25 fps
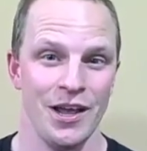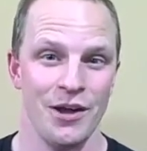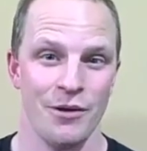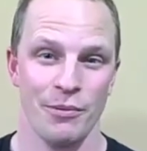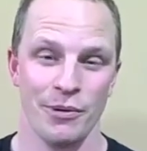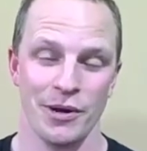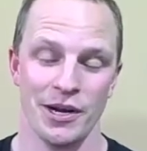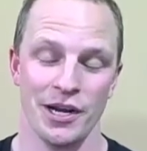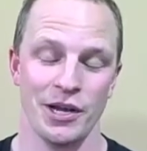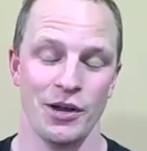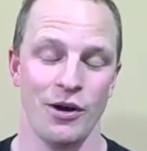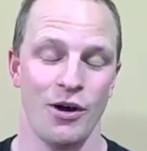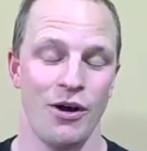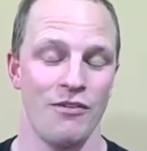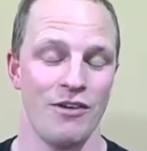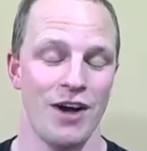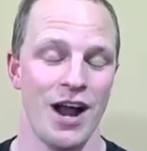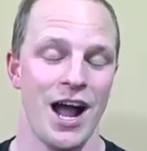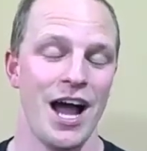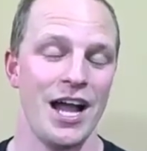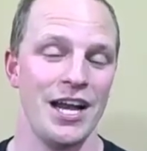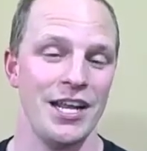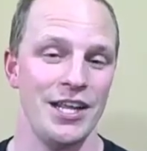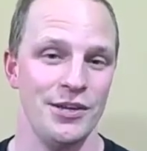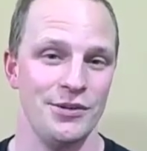We're going to go over
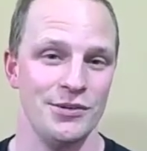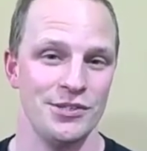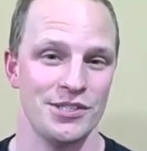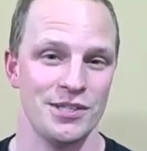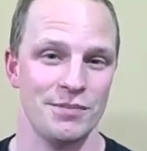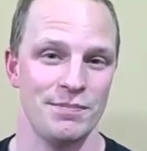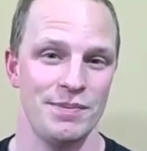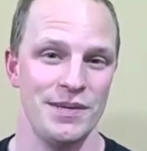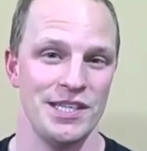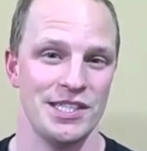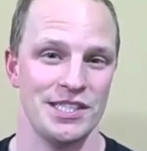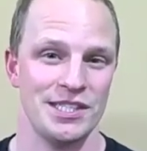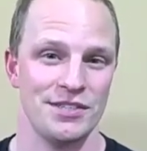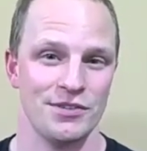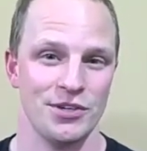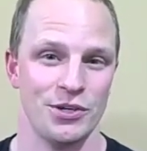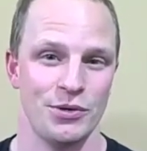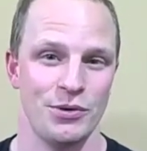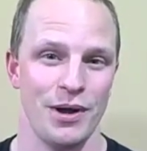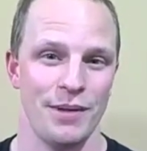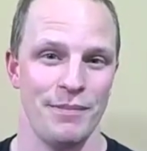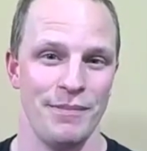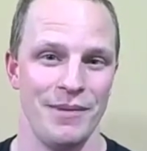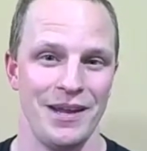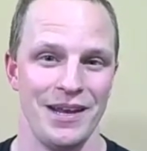how to use the piece of
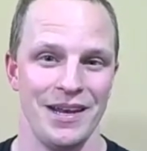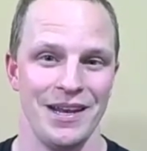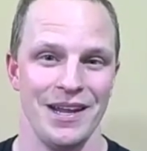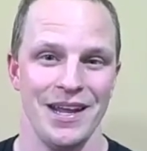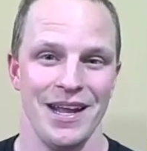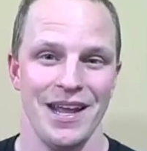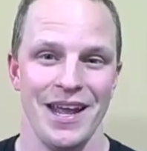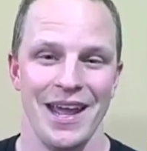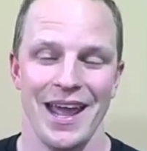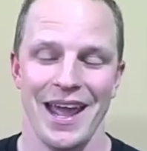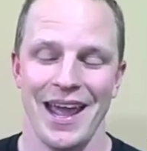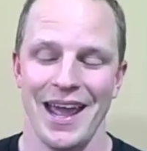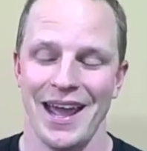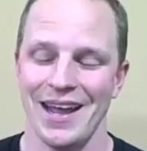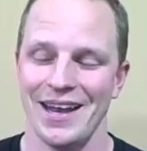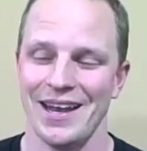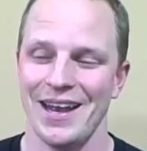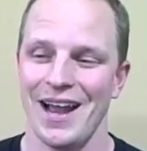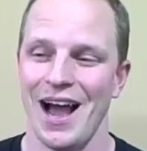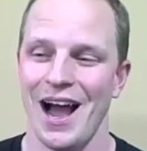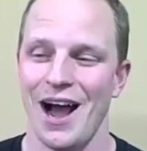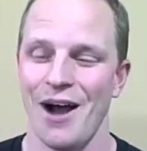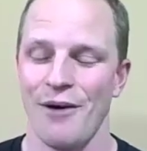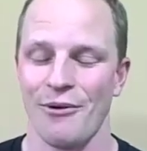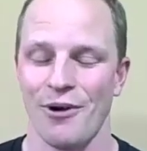equipment, and
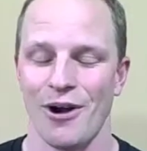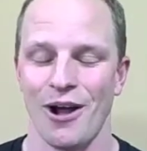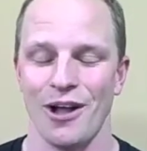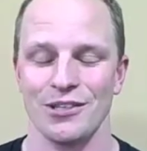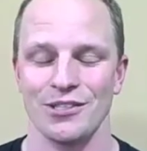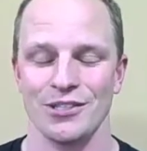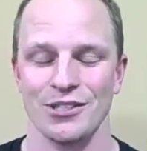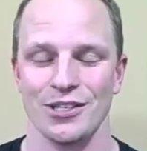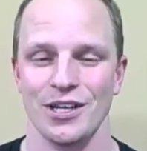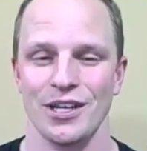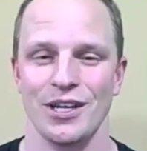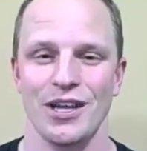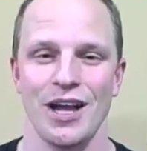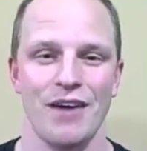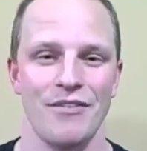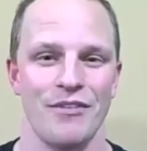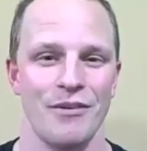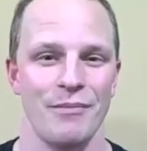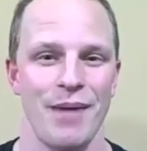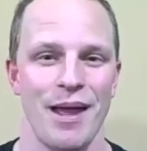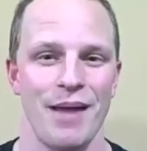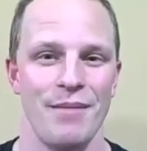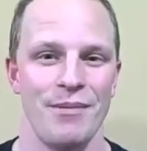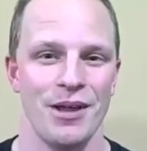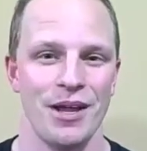we're also going to cover
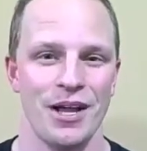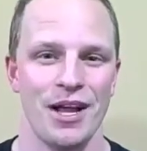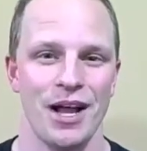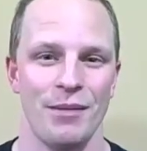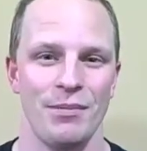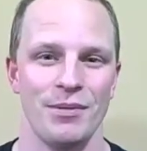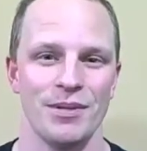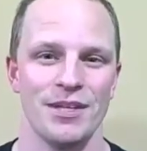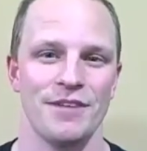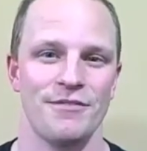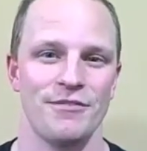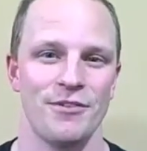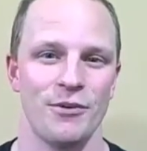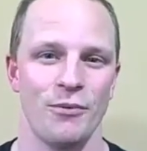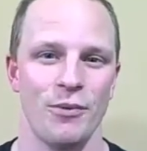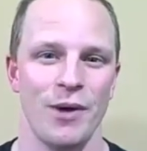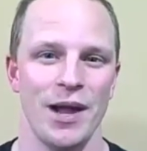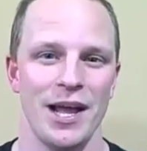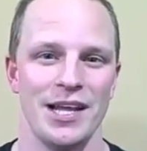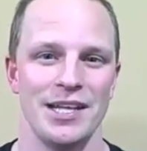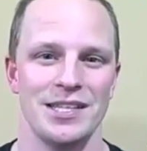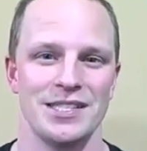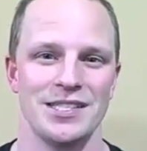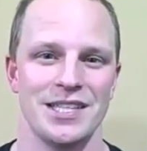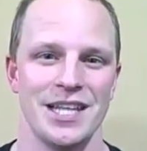maybe a couple different
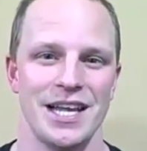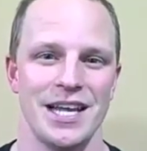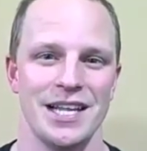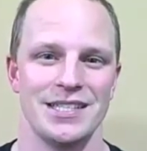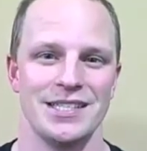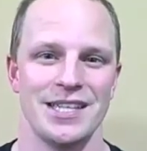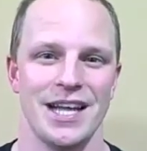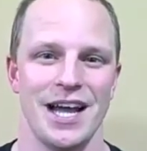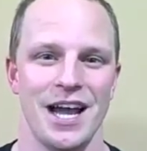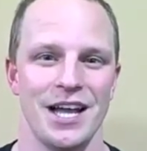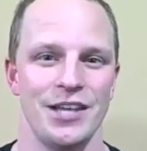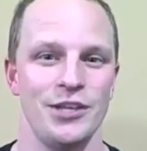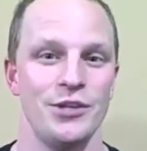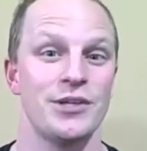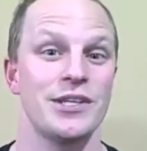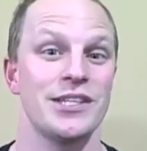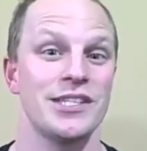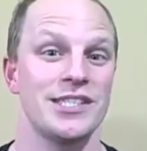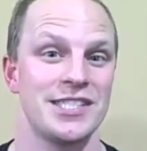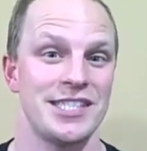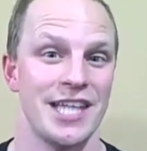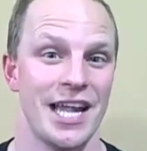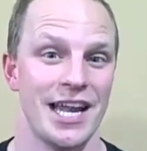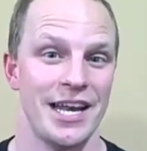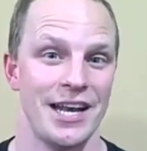ways that you
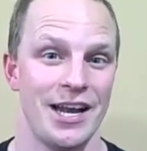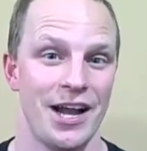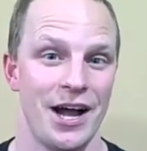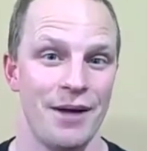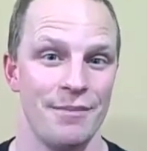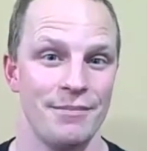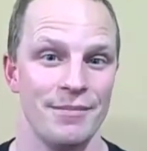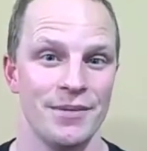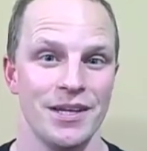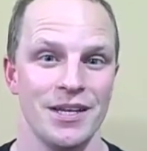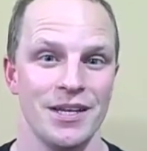can set it up.